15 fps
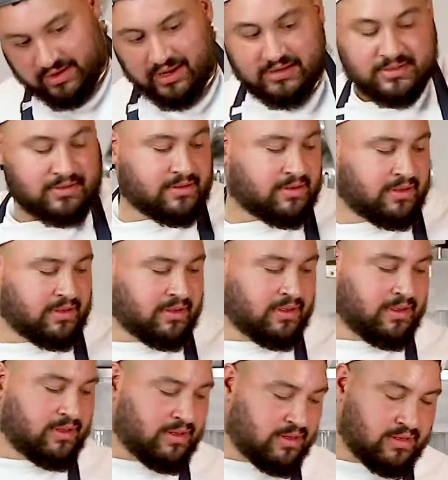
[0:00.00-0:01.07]
That's
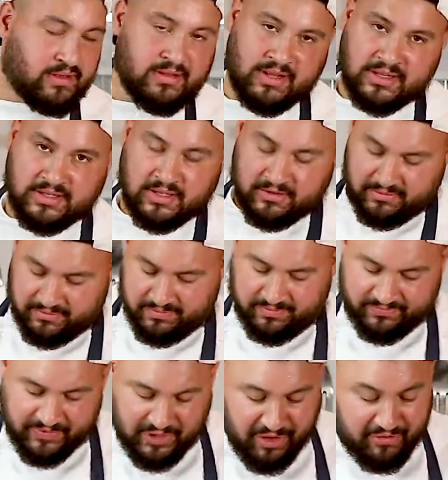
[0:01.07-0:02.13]
it.
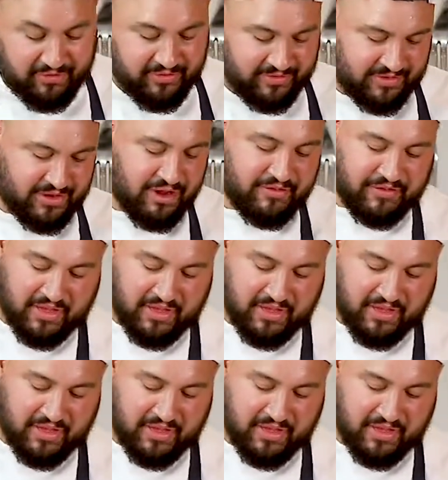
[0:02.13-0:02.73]
Enough